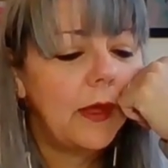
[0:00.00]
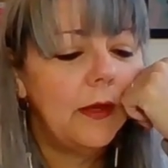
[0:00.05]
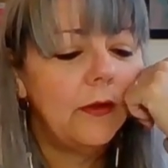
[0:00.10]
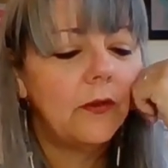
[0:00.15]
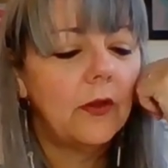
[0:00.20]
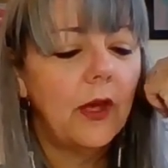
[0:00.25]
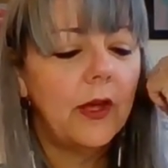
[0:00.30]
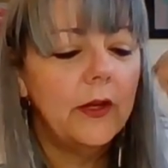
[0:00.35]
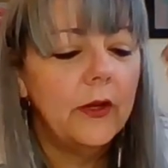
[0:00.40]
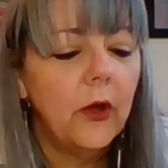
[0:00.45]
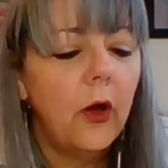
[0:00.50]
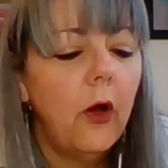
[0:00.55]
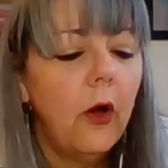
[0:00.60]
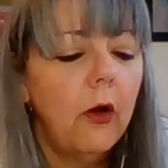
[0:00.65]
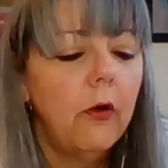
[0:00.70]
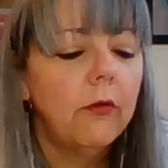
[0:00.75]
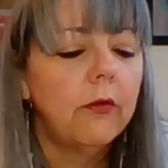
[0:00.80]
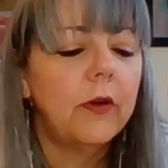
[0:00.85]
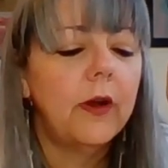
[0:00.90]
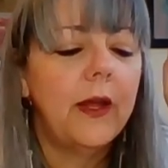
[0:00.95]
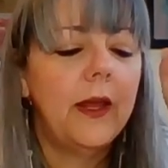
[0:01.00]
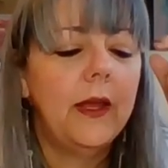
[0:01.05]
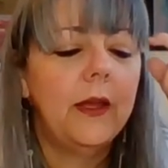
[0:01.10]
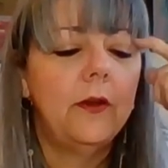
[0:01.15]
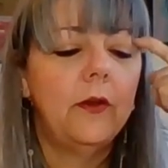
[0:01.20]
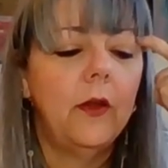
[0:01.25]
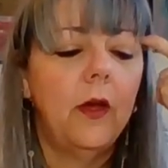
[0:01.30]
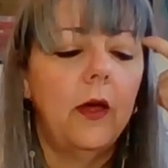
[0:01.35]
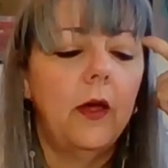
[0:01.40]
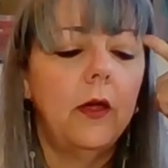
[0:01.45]
and tie an
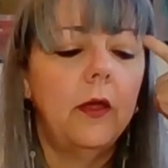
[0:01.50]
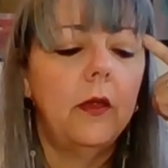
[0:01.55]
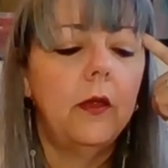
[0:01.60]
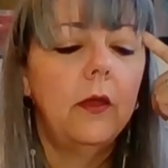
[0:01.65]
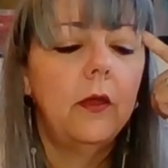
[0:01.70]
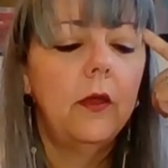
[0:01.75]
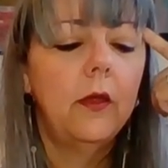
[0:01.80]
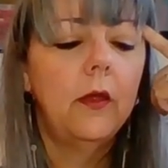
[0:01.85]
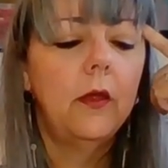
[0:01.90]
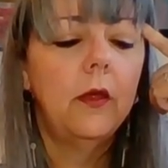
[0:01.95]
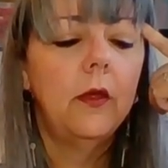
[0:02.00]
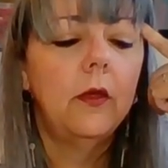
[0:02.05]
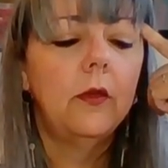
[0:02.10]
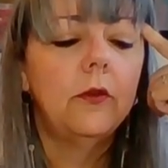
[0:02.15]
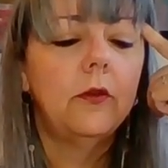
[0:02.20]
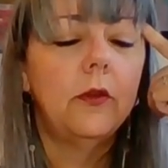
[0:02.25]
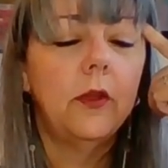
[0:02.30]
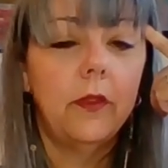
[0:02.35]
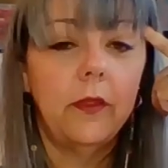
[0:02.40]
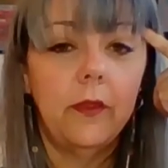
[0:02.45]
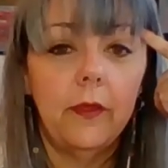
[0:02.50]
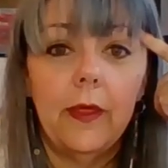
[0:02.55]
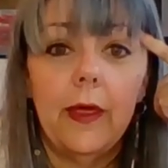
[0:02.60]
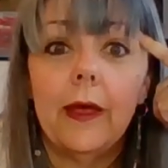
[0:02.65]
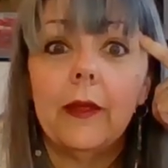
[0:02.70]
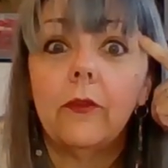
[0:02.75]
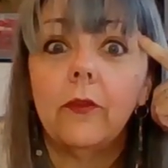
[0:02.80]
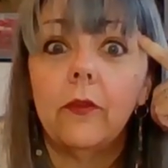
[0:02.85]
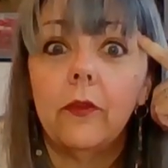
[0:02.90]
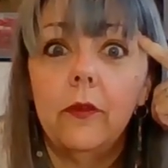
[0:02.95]
overhand knot to the
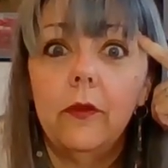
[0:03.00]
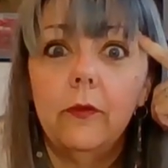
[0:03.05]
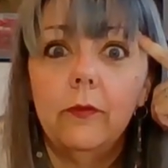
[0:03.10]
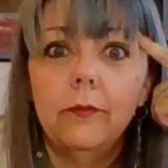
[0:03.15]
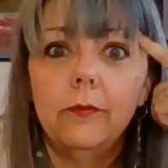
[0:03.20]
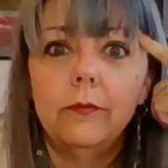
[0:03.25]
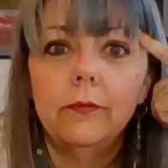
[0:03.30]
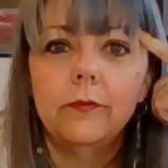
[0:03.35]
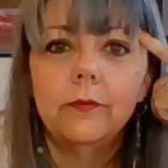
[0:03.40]
last loop.